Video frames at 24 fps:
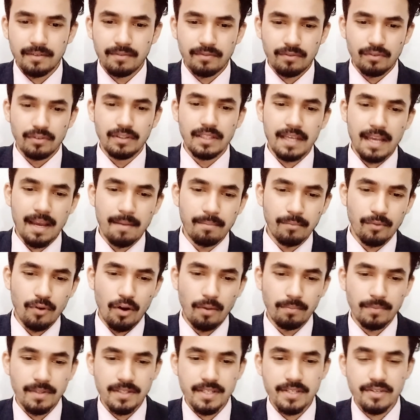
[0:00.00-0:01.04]
for the
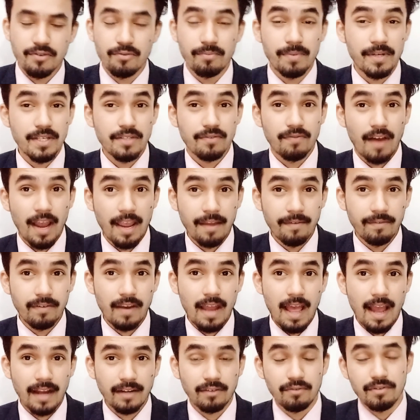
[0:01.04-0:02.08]
MCOM this is rupees 5
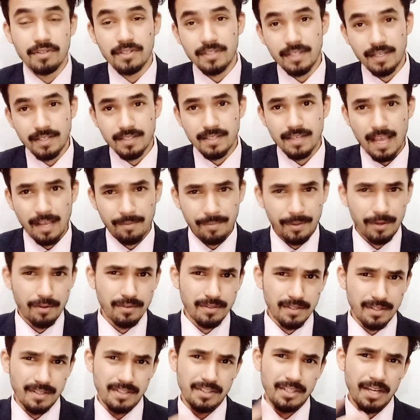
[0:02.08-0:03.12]
lakh to 6 lakh because
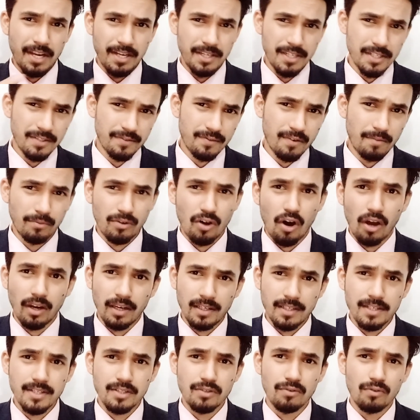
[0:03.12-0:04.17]
this changes from
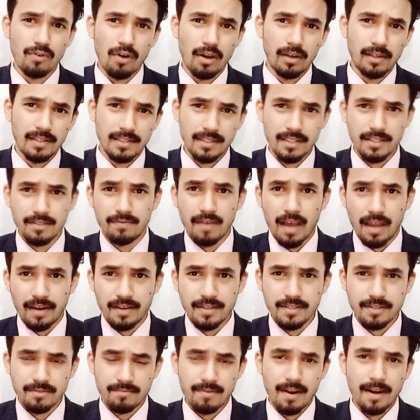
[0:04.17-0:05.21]
colleges to college. This
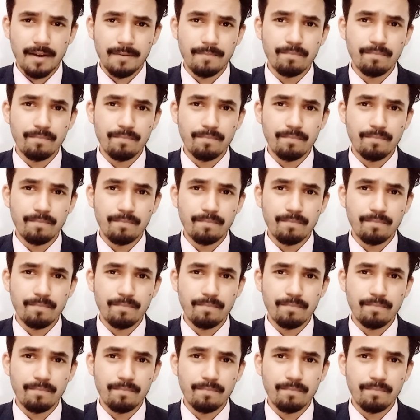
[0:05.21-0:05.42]
varies, right?